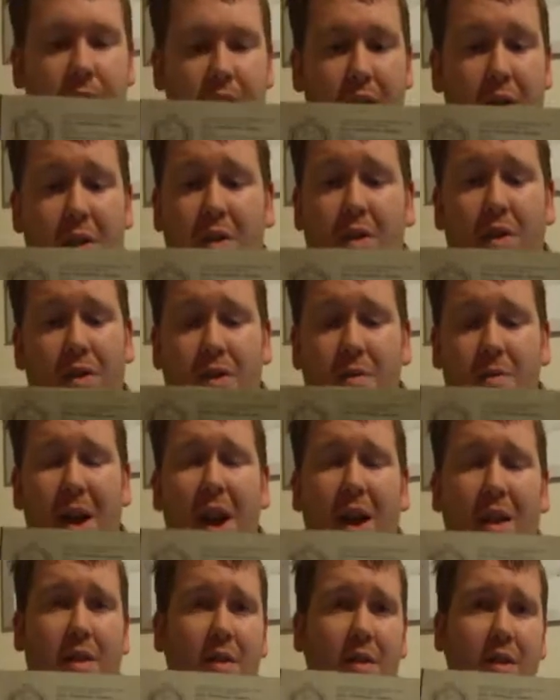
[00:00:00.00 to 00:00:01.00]
It's got some
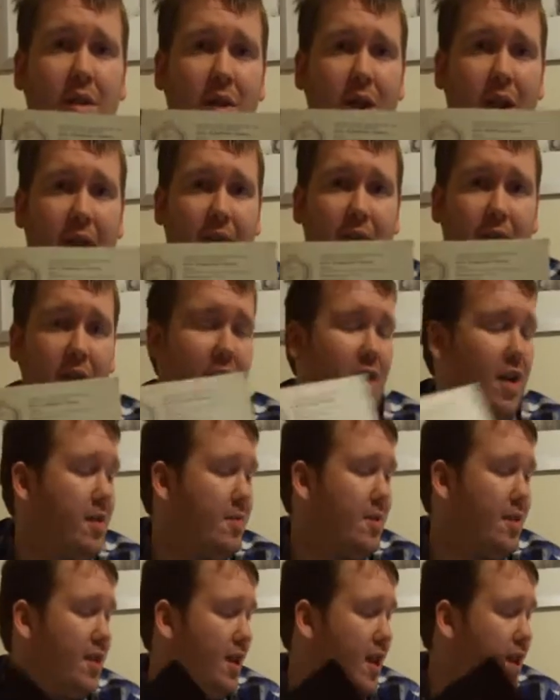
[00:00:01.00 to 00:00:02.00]
excellent
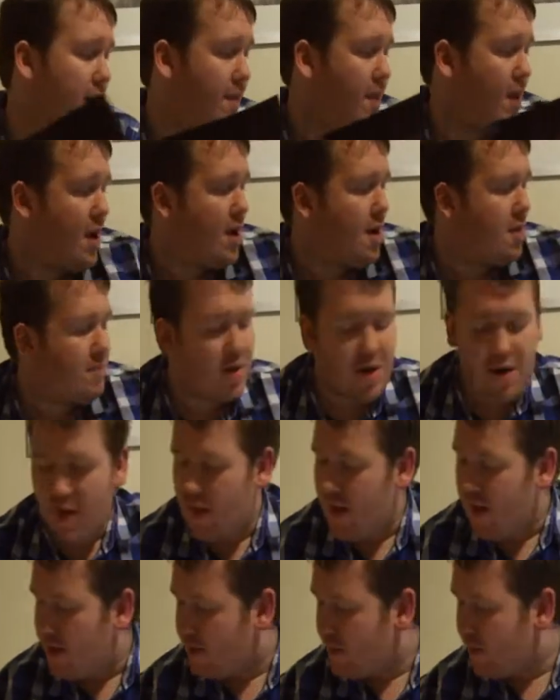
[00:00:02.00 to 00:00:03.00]
advertisements in it. But
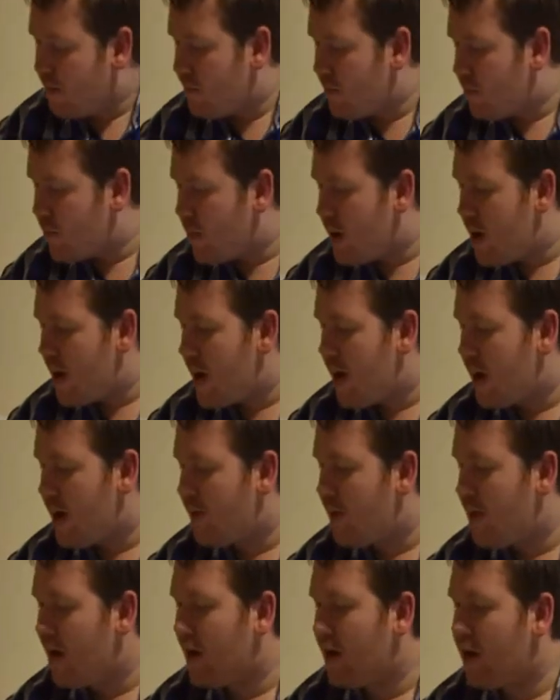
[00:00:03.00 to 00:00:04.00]
there's some
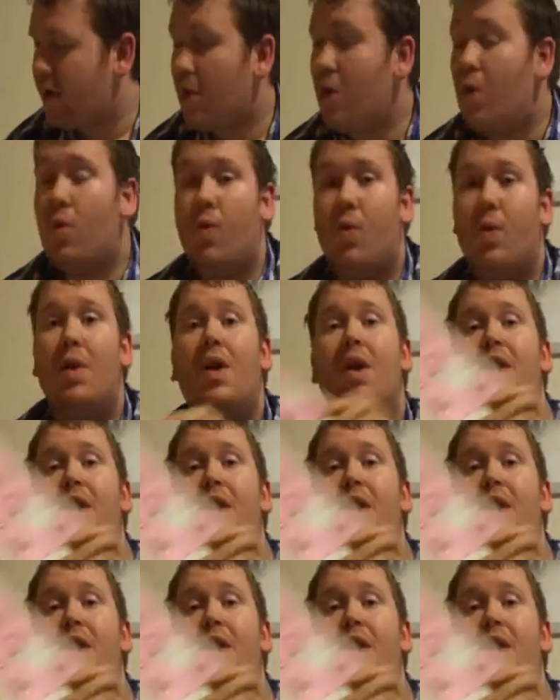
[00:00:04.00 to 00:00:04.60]
really, really nice... Oh,